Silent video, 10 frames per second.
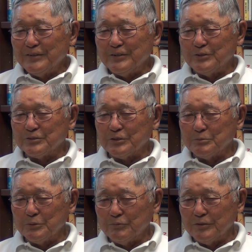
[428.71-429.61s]
he's going to
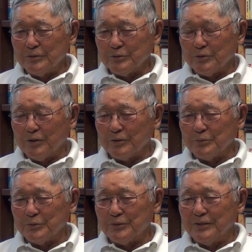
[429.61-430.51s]
move into
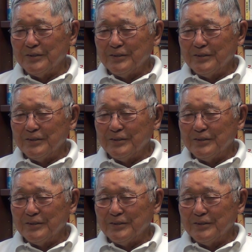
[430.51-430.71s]
Hollywood